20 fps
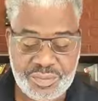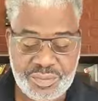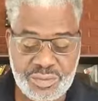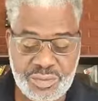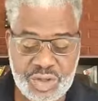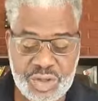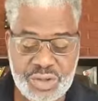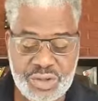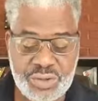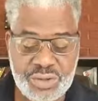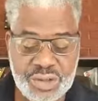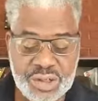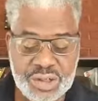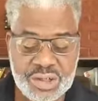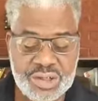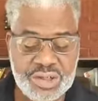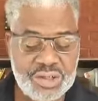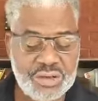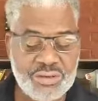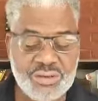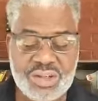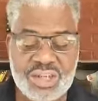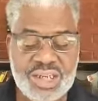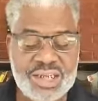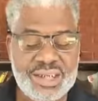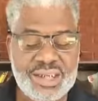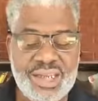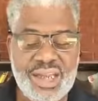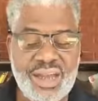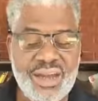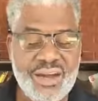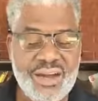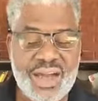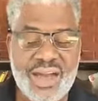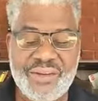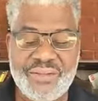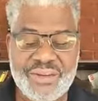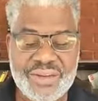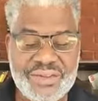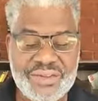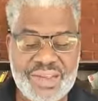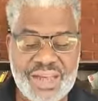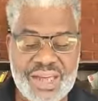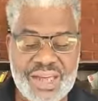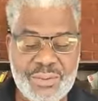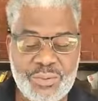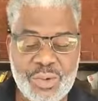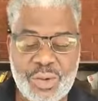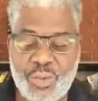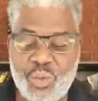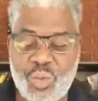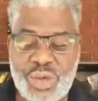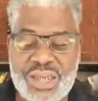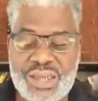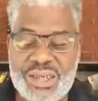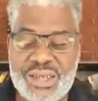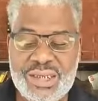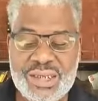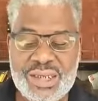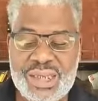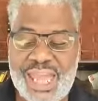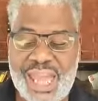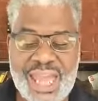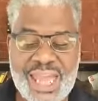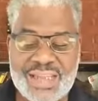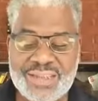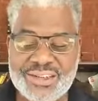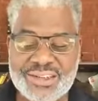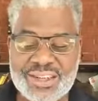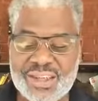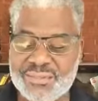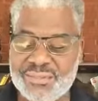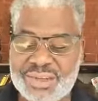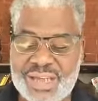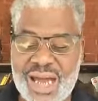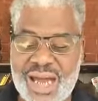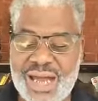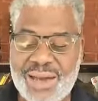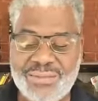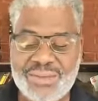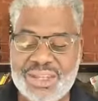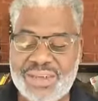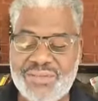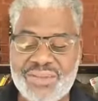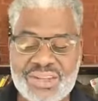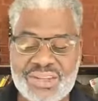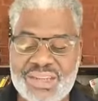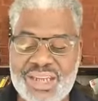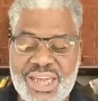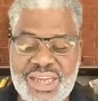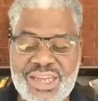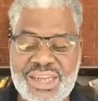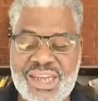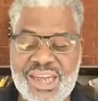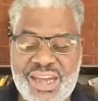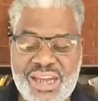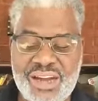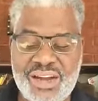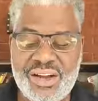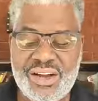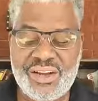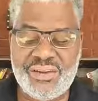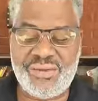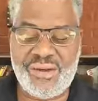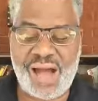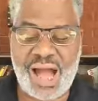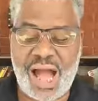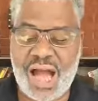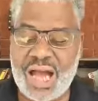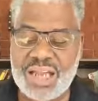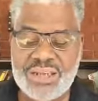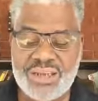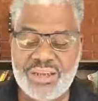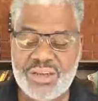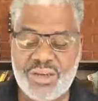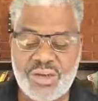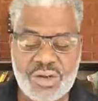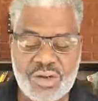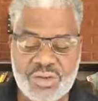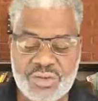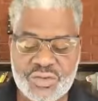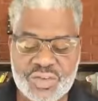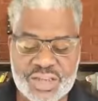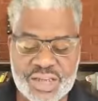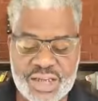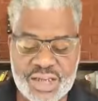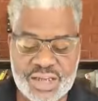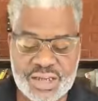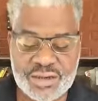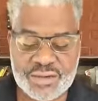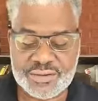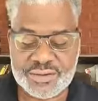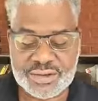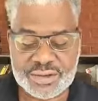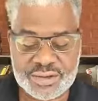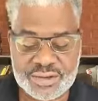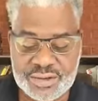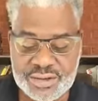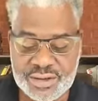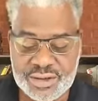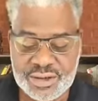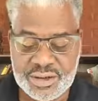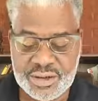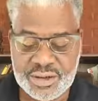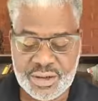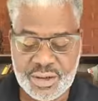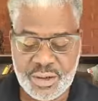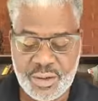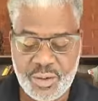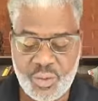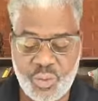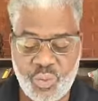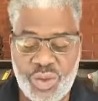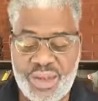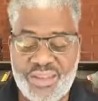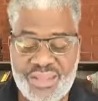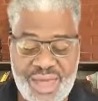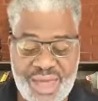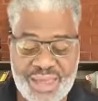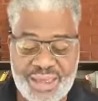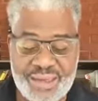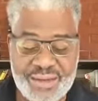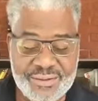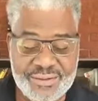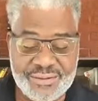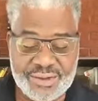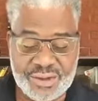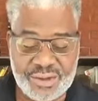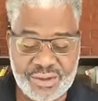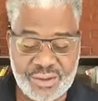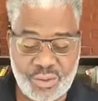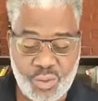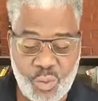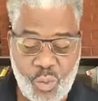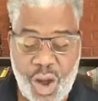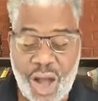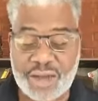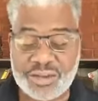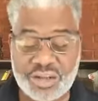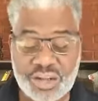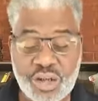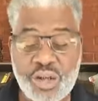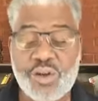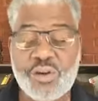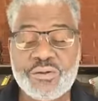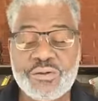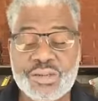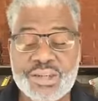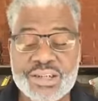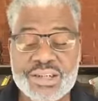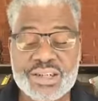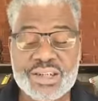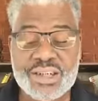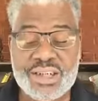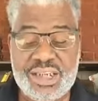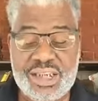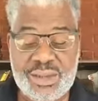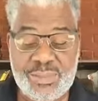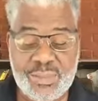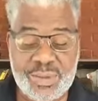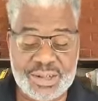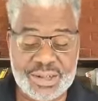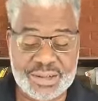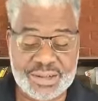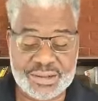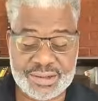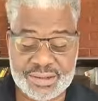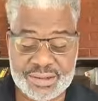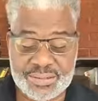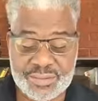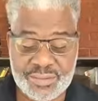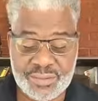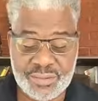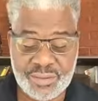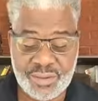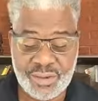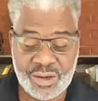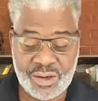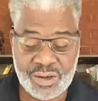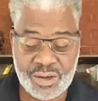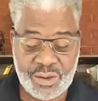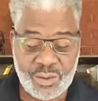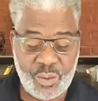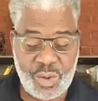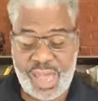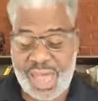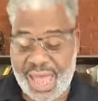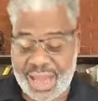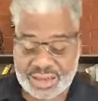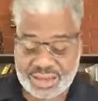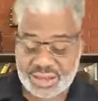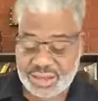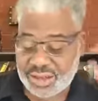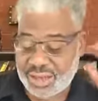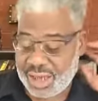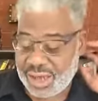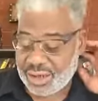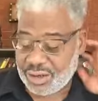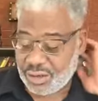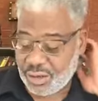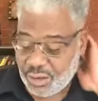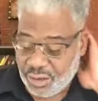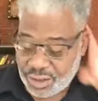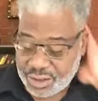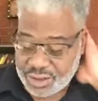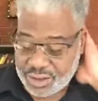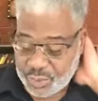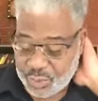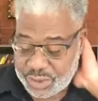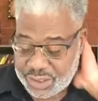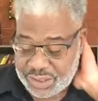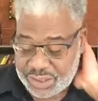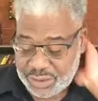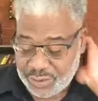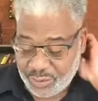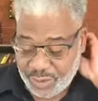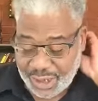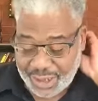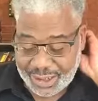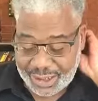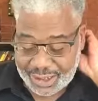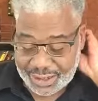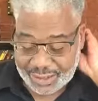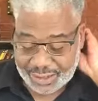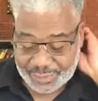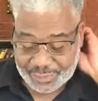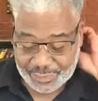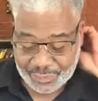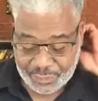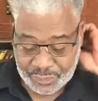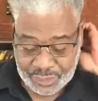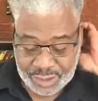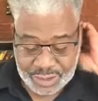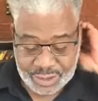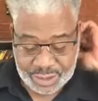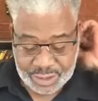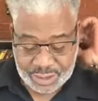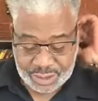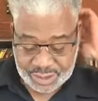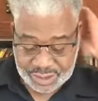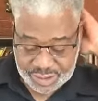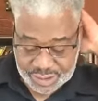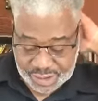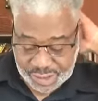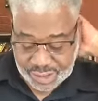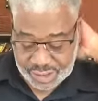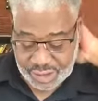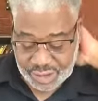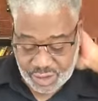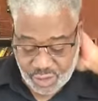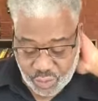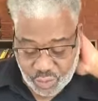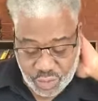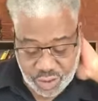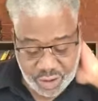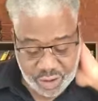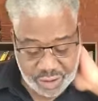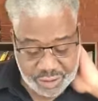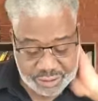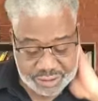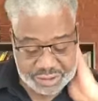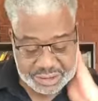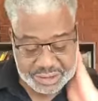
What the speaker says: You take care of everything when we can't sometimes even take care of our little old selves. And we thank you for watching over us and keeping us. We ask you now, Lord, as we get ready to study your word